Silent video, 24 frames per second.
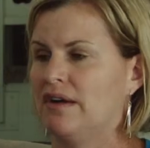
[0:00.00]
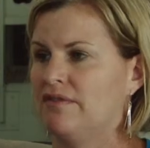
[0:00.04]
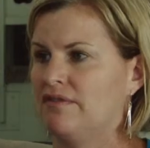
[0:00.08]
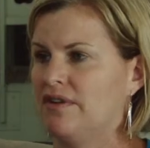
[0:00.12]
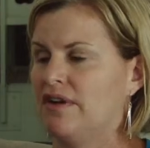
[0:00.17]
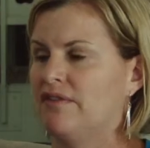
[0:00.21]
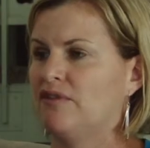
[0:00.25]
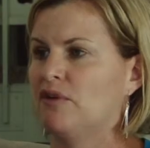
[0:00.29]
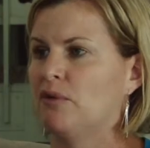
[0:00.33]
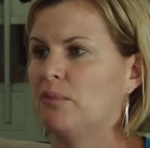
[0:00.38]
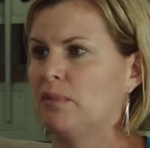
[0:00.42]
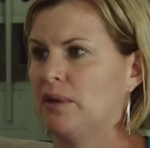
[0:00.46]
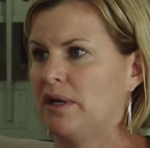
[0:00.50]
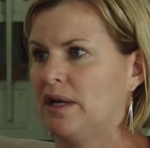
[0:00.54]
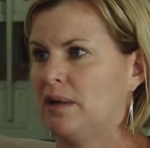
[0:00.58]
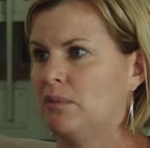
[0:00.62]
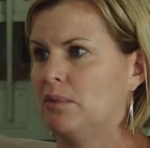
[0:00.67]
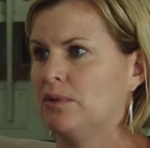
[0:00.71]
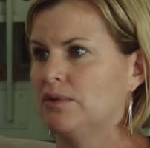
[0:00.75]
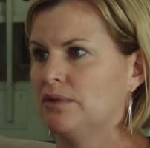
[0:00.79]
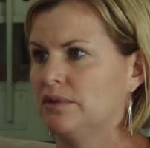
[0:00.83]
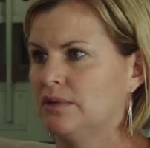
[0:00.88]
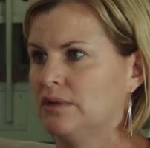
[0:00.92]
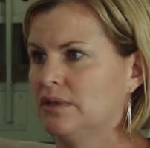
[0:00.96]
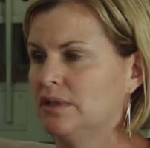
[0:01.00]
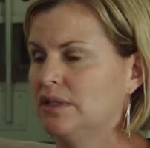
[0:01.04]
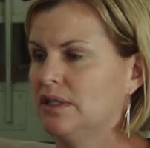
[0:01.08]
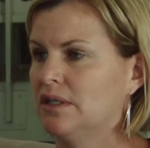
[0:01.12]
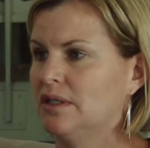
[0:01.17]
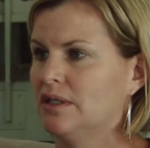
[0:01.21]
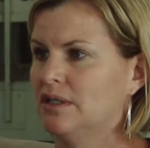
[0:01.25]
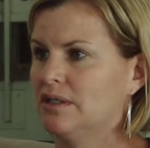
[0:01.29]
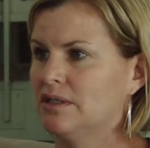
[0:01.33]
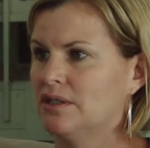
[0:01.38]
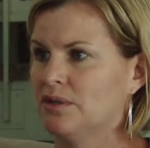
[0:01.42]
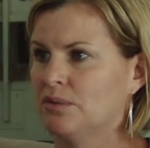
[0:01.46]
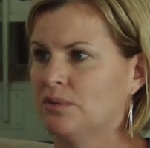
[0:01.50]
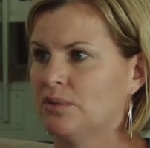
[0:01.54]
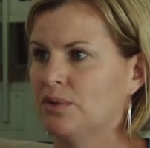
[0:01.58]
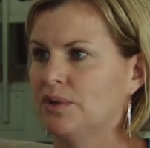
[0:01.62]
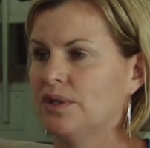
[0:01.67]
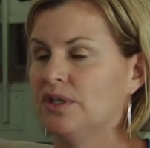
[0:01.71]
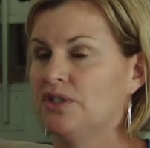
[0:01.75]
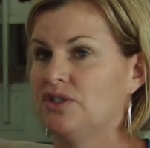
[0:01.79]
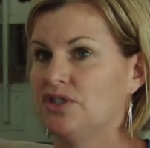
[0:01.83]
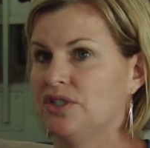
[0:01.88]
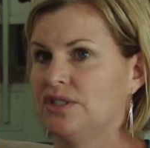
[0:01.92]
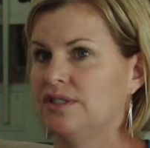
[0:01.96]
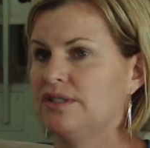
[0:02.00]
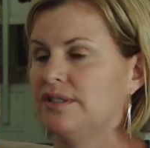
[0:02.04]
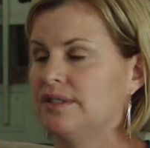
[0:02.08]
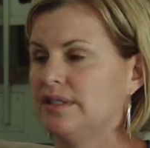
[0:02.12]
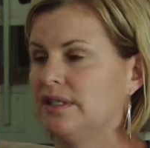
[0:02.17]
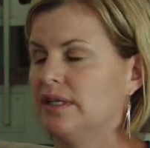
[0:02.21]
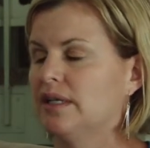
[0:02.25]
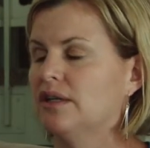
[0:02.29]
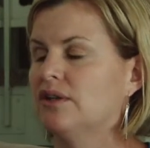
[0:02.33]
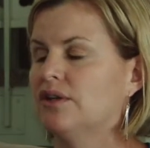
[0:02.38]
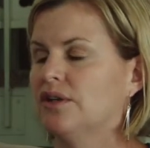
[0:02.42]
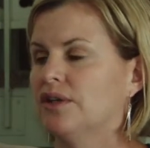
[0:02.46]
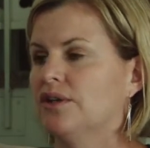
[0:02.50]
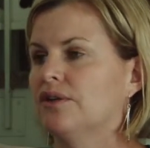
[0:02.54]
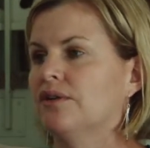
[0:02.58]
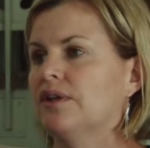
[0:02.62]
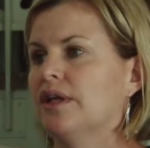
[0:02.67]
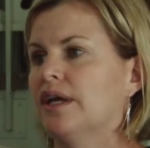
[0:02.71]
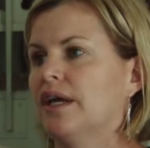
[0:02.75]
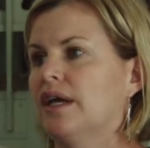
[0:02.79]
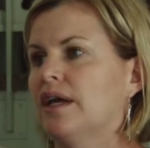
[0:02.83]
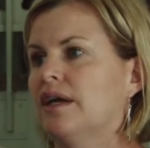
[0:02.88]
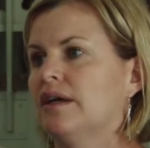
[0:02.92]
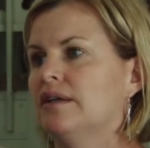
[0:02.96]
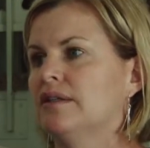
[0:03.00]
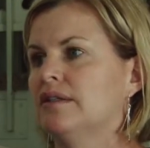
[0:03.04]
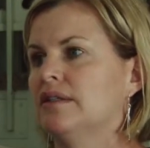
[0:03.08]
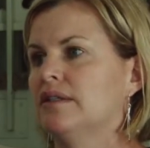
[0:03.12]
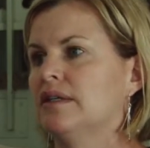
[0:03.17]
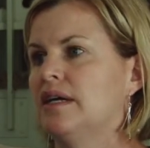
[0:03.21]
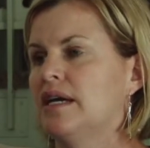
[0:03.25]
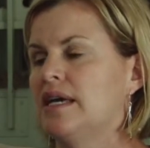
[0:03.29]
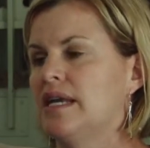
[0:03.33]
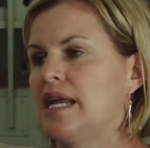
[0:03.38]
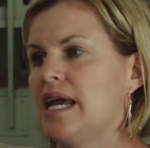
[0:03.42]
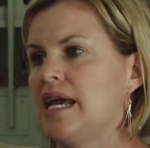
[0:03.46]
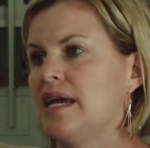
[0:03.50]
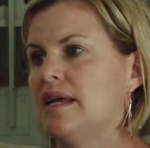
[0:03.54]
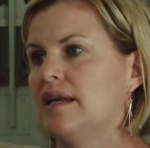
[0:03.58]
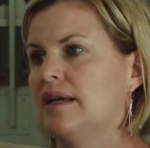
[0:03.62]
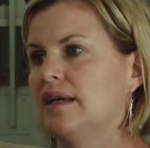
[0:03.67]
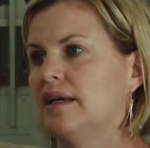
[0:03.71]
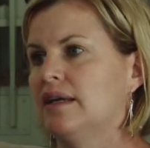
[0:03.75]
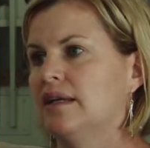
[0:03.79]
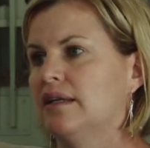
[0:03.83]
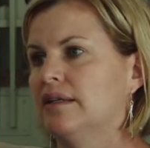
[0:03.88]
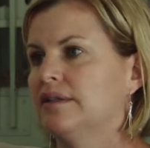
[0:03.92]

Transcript: I've never been able to really just see clearly unaided,